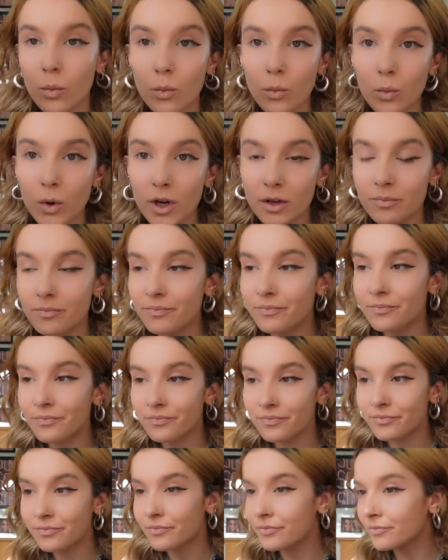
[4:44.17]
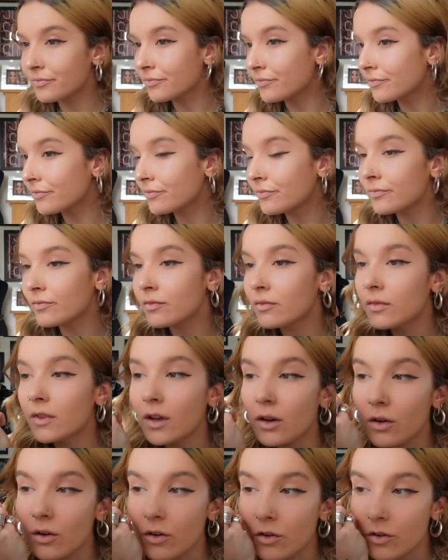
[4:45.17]
One.
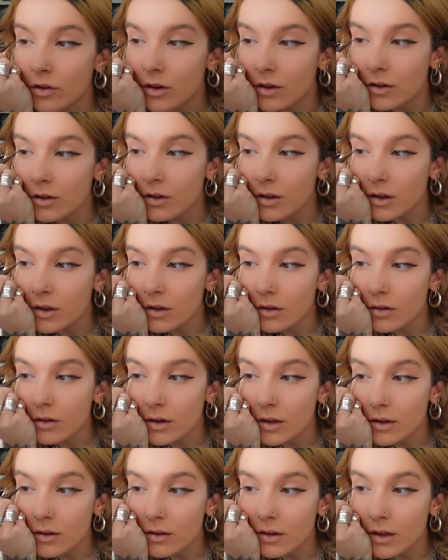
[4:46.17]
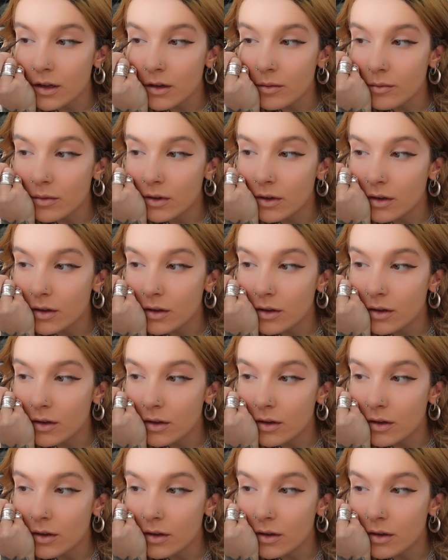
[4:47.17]
I've got to try and do the other way the same.